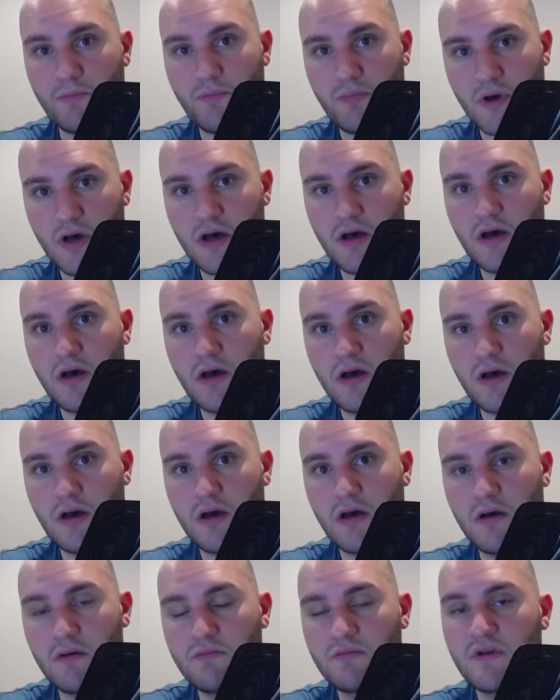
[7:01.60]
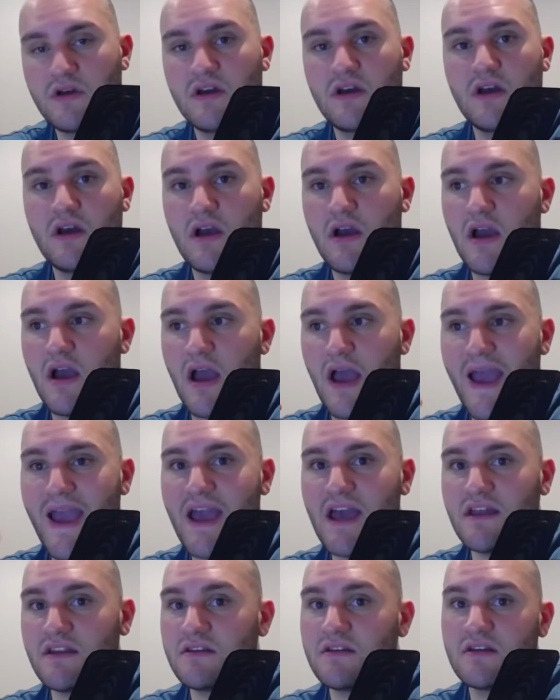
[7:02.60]
bum,
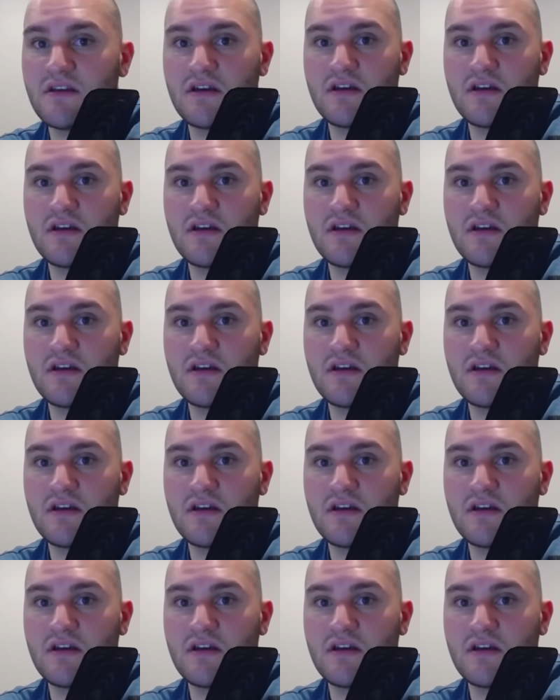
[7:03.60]
and